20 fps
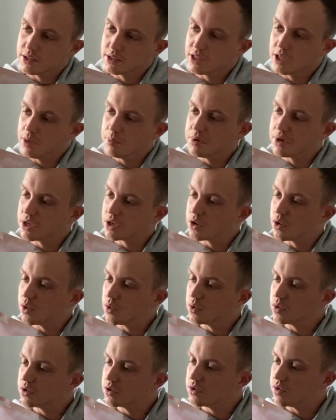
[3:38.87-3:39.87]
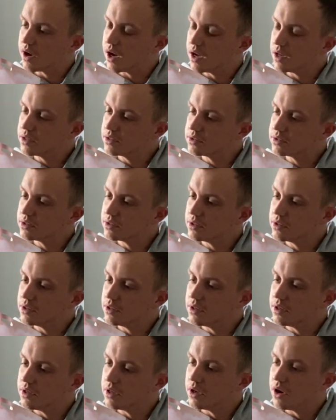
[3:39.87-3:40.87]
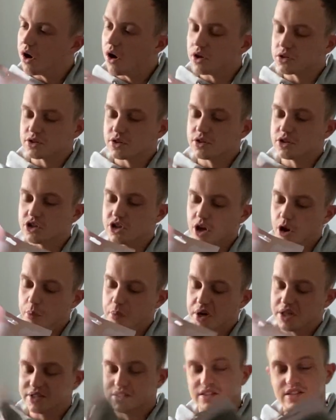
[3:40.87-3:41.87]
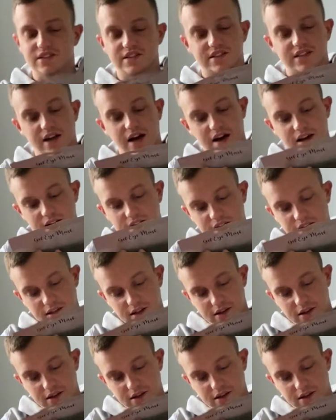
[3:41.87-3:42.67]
Keep it cool on your eyes. Also, the gel pad's inside.